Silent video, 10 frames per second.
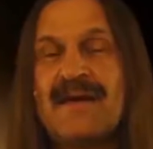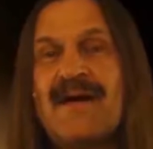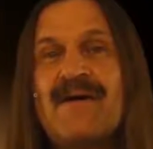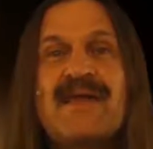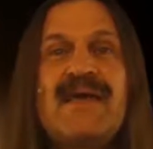
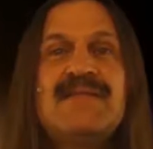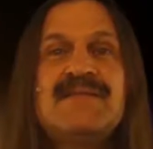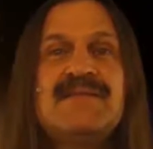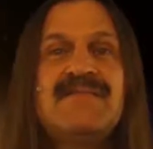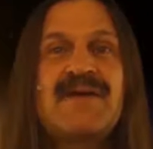Now again,
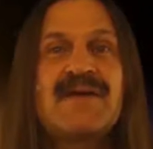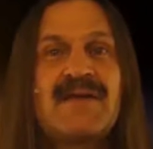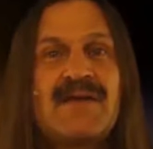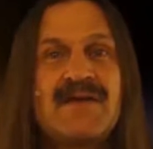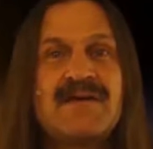this is very
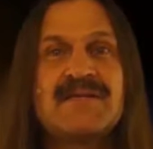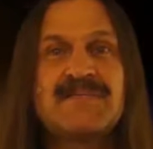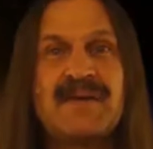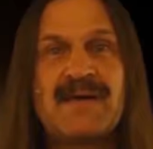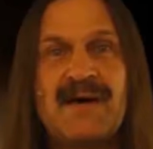curious
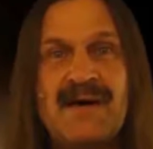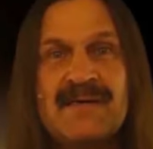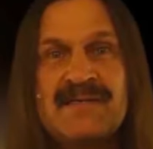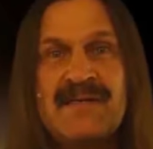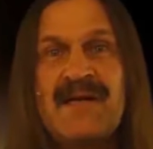
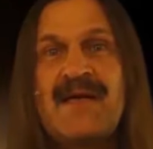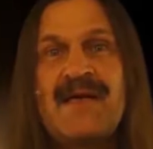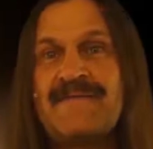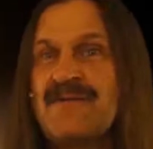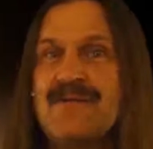because
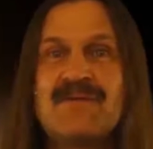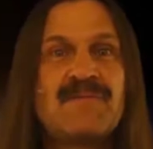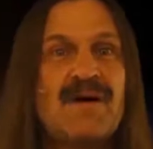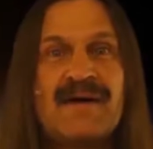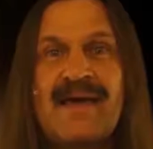if you do the
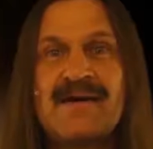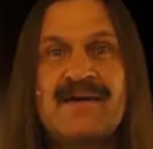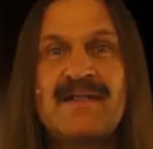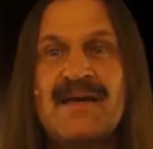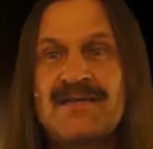raw
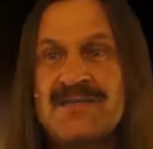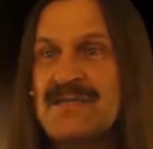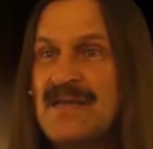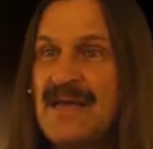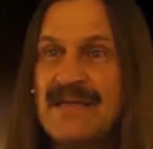
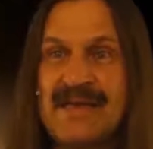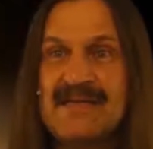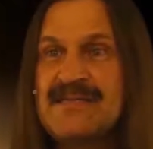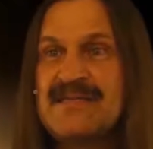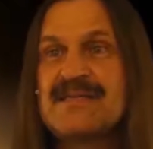calculation,
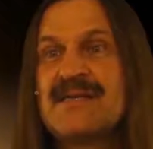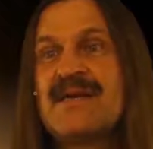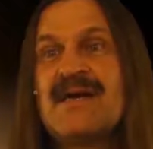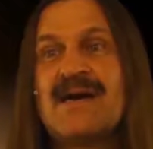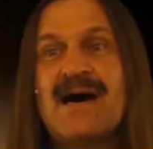yes, it's
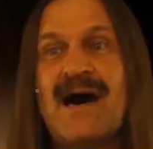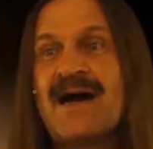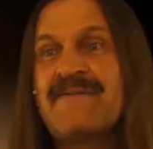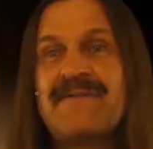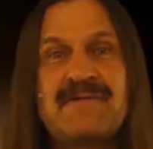a
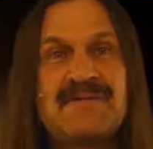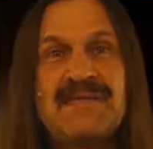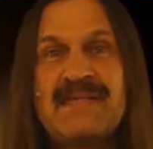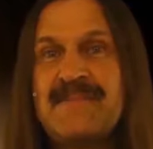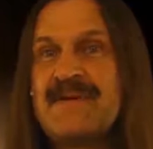higher
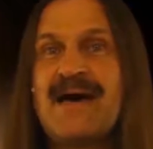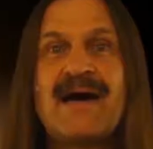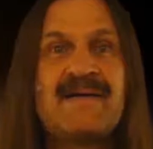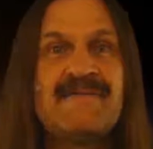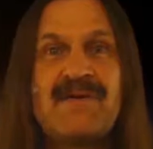frequency limit, a
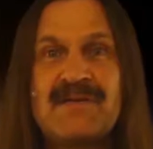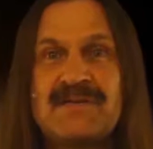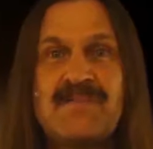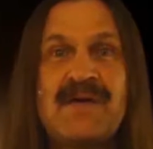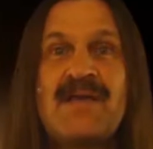higher
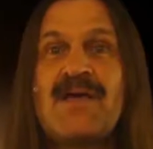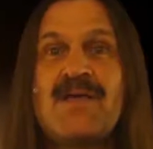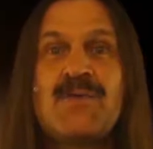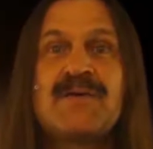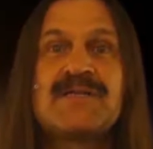voltage, but
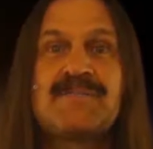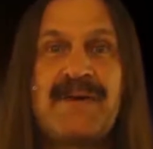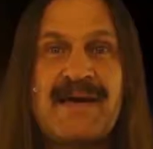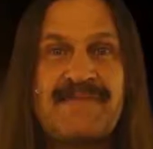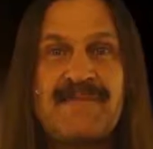you would
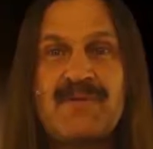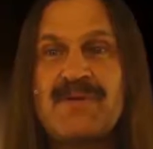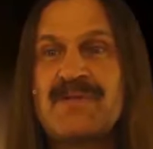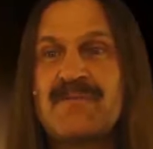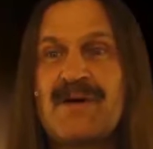expect from
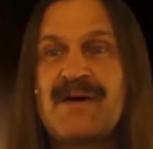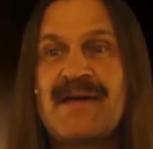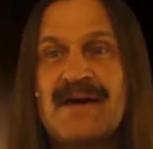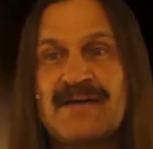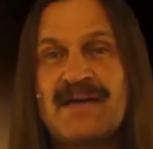doing the raw
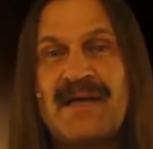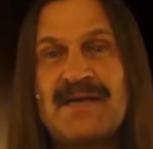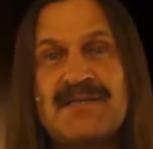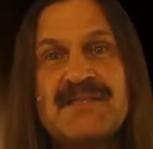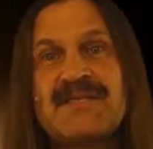
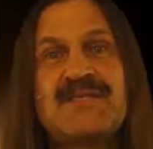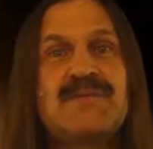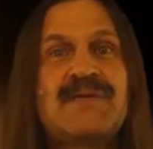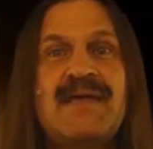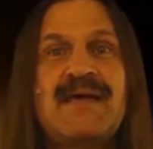calculation that you
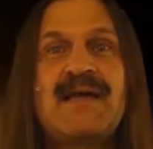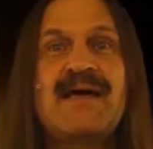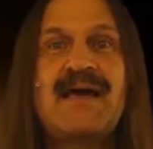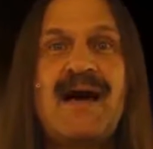would get a